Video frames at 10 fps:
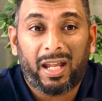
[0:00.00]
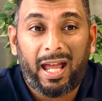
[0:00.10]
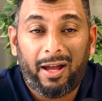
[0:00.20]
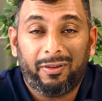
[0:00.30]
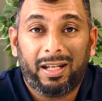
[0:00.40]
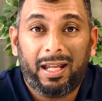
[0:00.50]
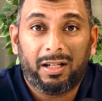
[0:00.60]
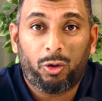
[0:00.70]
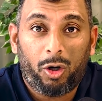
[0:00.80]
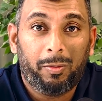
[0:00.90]
have in
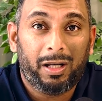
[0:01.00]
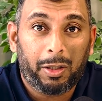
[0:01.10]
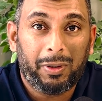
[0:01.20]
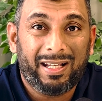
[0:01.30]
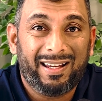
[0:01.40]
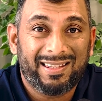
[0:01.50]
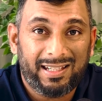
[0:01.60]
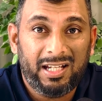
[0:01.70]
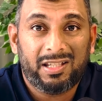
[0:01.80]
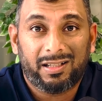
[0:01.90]
drawable equity
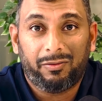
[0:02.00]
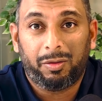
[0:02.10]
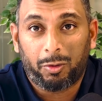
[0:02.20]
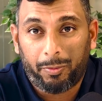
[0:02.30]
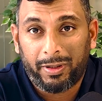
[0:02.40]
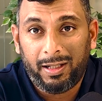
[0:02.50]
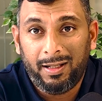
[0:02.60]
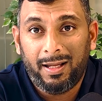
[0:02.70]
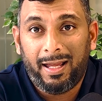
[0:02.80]
against each and every property,